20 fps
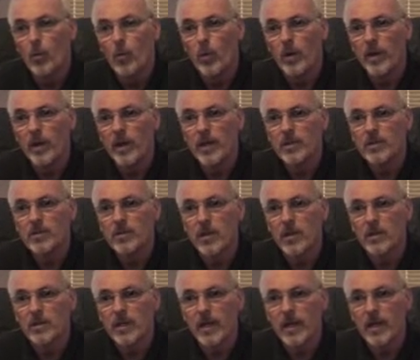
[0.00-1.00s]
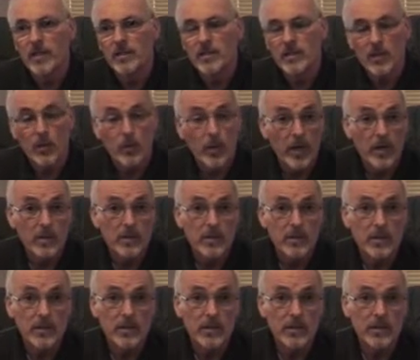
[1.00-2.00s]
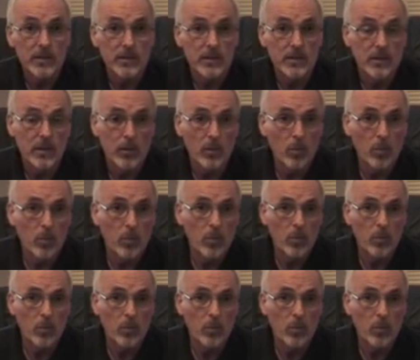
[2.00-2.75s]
we then start to ask the question, is that, you know,